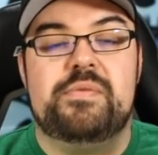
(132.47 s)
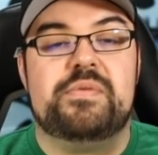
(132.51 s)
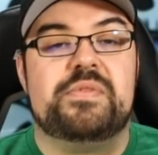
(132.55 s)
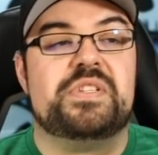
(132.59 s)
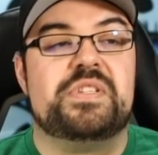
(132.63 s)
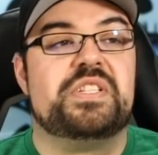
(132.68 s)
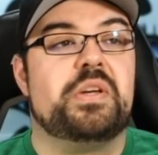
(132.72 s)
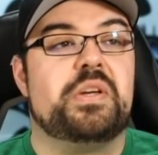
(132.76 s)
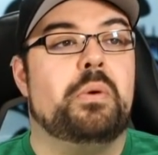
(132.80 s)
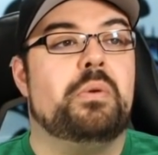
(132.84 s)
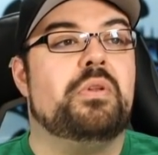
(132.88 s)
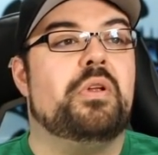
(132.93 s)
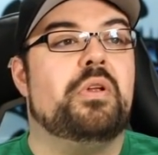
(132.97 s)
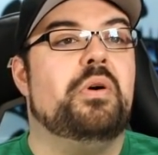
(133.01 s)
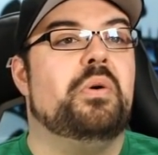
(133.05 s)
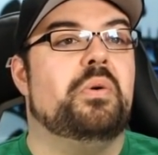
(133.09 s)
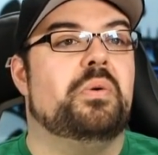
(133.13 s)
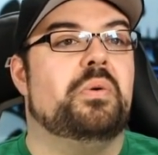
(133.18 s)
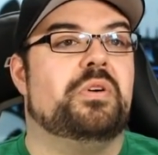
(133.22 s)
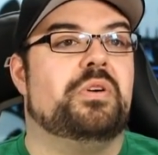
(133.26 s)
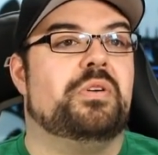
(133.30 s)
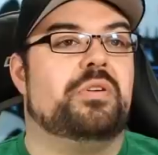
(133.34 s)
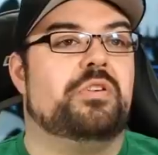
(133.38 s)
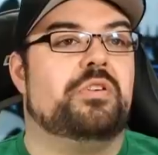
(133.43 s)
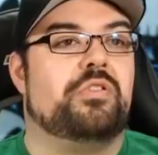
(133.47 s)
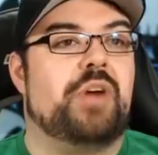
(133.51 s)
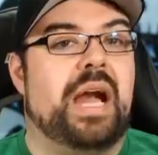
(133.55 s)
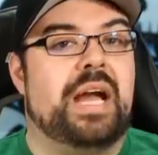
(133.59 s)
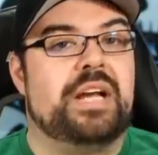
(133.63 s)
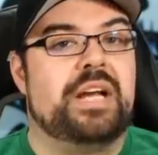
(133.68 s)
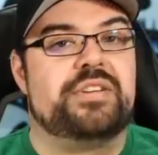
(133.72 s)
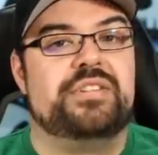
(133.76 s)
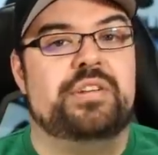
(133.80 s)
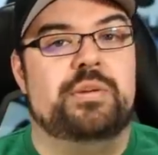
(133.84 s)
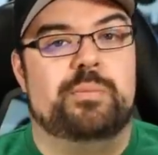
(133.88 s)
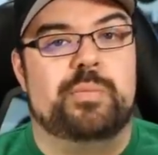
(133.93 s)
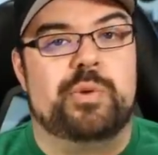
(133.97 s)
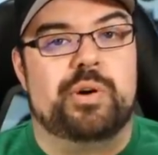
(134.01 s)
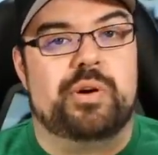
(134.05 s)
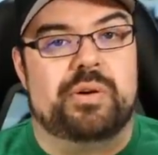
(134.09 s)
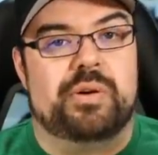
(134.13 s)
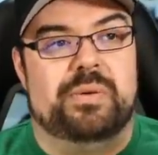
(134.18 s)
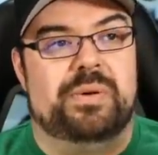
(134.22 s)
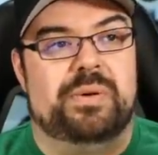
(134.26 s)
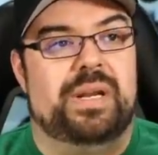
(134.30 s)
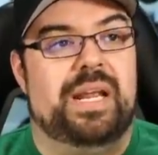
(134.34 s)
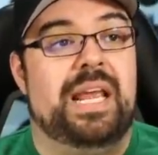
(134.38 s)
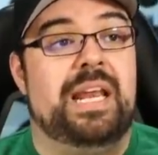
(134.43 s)
Solo crashed and
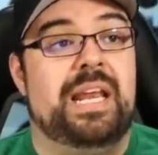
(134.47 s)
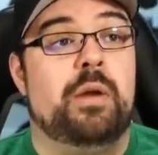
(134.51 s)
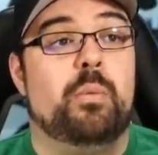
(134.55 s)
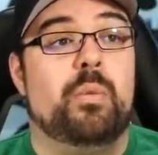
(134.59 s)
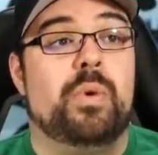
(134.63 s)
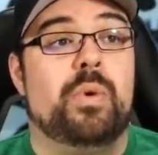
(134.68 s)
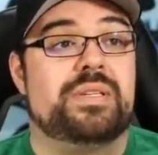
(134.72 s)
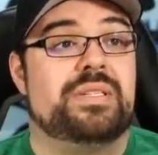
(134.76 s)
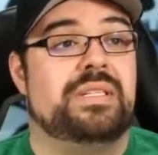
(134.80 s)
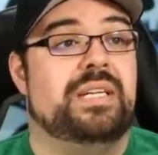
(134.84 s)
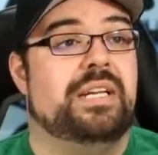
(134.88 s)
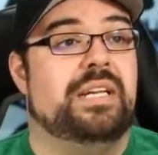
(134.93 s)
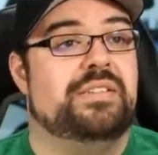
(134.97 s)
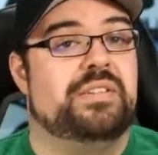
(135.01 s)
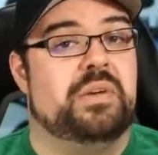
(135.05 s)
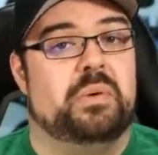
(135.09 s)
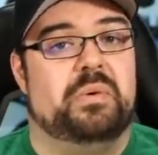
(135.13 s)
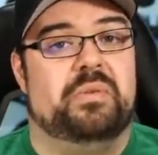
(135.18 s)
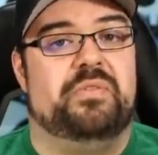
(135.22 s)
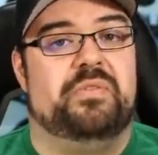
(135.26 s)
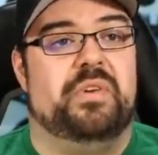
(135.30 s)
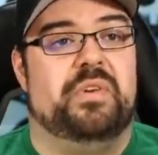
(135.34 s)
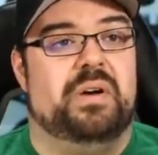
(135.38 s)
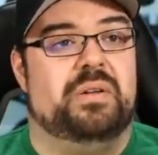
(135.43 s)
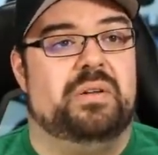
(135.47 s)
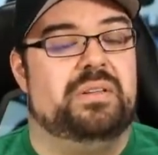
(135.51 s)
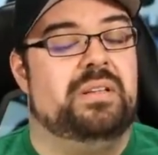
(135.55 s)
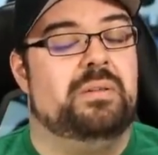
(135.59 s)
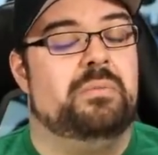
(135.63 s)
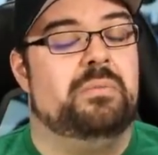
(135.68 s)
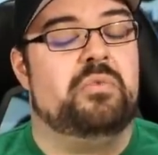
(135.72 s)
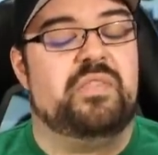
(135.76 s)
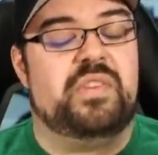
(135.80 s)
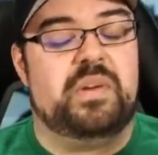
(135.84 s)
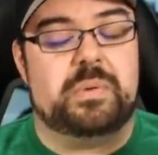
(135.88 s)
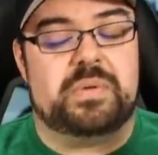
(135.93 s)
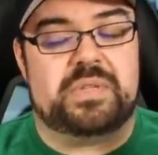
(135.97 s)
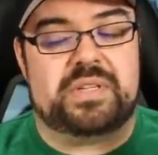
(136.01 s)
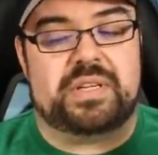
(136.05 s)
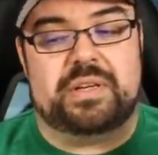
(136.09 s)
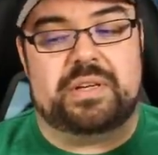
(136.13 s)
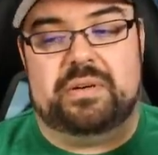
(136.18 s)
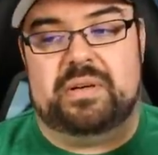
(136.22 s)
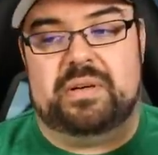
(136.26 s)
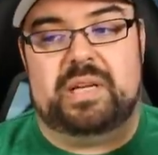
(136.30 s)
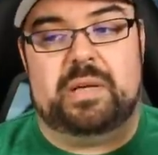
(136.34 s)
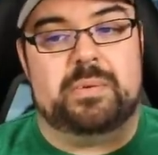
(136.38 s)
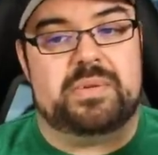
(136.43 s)
burned, and it wasn't its own fault. The movie was
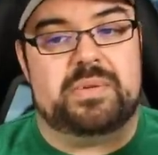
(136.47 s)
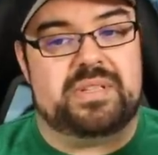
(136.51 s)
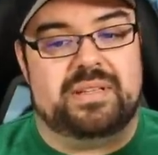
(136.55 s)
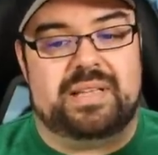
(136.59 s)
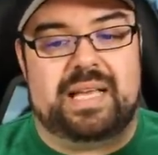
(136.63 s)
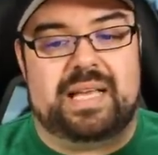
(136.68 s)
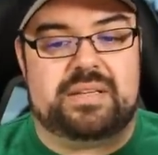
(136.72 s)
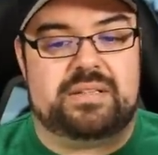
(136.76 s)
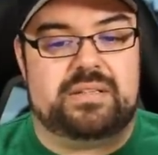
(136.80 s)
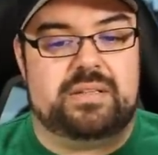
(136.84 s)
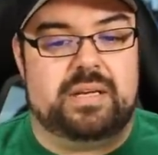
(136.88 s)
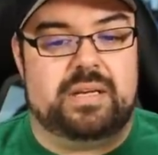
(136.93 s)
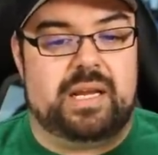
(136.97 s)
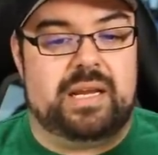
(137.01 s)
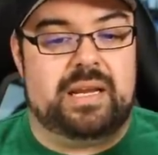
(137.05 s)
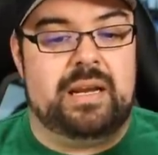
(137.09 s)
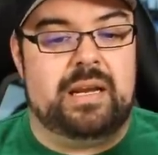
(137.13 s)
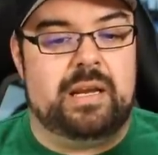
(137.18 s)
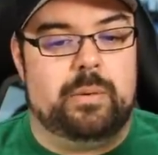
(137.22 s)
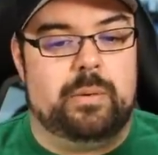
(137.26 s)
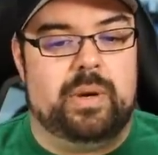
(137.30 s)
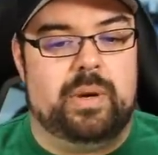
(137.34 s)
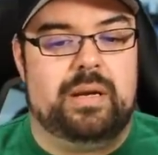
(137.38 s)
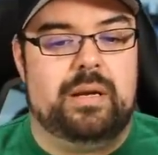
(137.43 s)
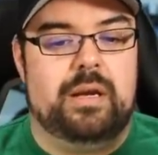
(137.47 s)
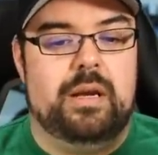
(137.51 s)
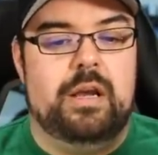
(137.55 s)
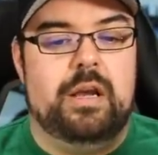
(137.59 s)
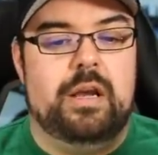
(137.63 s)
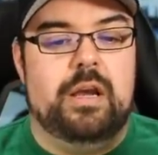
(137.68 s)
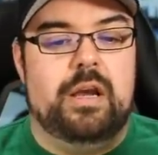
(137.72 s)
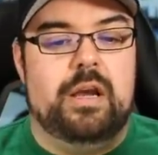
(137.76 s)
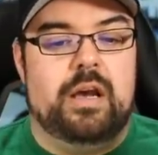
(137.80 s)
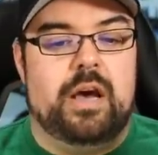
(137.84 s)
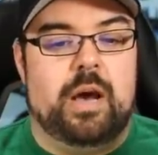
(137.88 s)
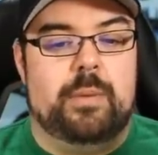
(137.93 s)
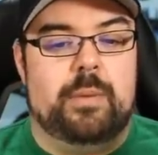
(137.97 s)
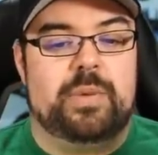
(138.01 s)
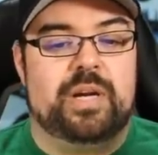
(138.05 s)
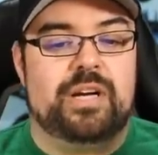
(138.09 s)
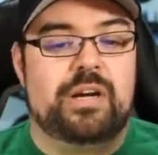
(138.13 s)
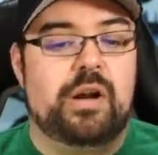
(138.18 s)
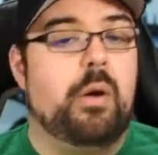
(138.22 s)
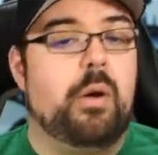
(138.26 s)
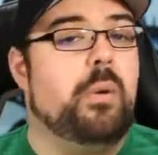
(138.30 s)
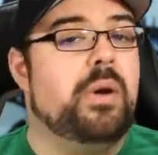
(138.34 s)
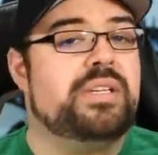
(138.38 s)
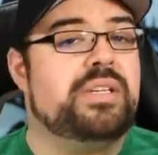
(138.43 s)
good. It was The Last Jedi anyway, uh, but
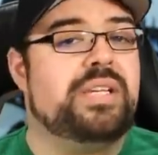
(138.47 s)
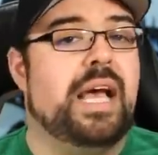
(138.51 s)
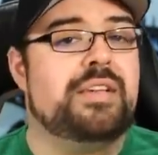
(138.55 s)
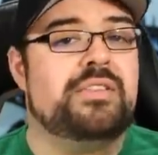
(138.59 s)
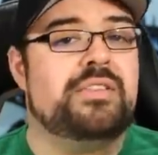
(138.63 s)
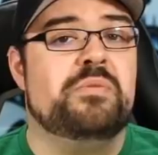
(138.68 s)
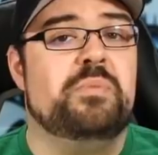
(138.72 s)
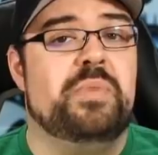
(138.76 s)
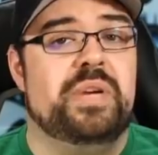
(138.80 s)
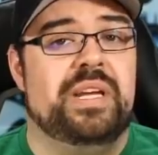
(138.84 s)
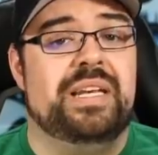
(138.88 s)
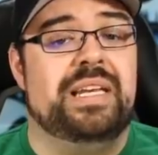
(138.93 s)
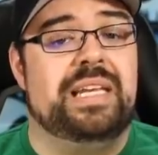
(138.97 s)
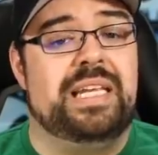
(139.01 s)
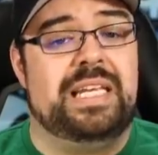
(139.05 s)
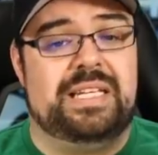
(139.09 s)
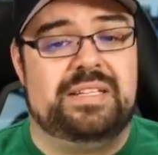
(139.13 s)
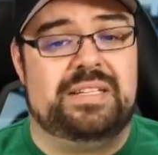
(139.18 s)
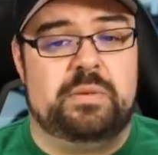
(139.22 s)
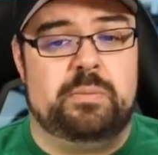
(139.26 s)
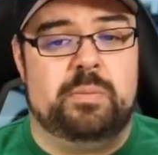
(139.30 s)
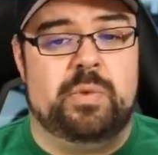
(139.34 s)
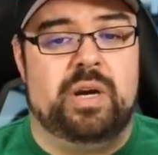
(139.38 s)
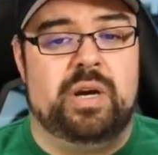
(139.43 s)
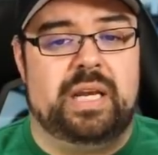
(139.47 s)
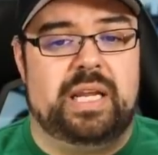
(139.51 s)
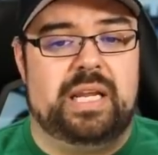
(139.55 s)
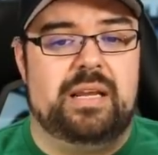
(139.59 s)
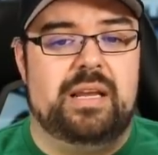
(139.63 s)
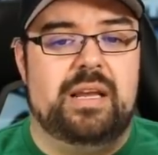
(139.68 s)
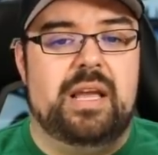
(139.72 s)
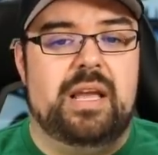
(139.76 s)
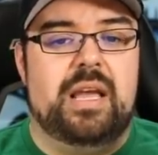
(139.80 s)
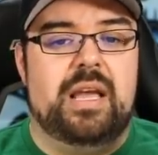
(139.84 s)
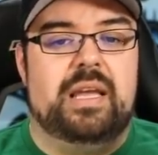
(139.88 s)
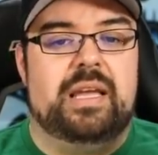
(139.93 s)
it always hasn't been easy money.